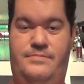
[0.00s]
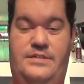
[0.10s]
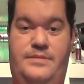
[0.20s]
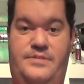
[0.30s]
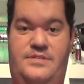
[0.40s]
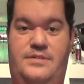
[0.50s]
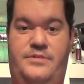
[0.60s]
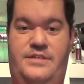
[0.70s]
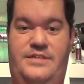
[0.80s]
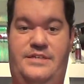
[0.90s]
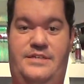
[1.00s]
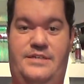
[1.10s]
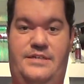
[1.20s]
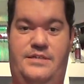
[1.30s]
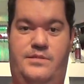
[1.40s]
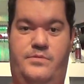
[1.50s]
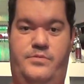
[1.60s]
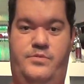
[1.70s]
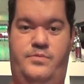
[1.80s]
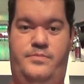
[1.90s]
My name is Dominic, aka
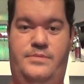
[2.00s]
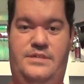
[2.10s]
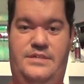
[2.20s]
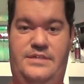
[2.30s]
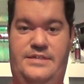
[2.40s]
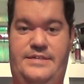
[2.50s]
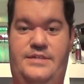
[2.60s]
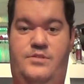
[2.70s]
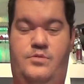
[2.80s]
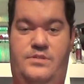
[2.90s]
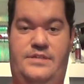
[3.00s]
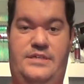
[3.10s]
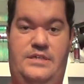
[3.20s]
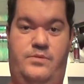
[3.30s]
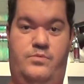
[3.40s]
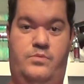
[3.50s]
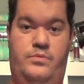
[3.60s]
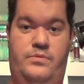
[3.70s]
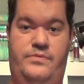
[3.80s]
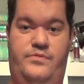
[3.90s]
Lord Doom, and today we'll
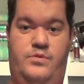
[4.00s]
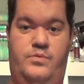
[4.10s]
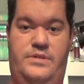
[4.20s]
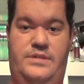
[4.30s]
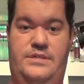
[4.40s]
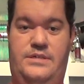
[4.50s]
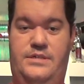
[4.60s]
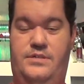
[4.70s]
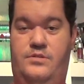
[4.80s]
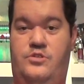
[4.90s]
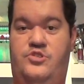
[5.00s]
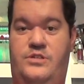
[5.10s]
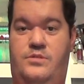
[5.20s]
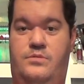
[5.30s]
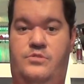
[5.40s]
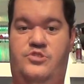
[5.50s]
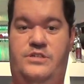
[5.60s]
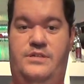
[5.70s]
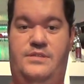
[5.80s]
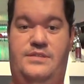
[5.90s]
be reviewing the Gentle
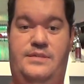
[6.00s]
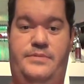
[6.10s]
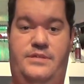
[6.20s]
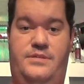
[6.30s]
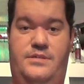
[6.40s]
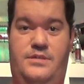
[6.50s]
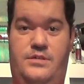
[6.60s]
Giant Ltd.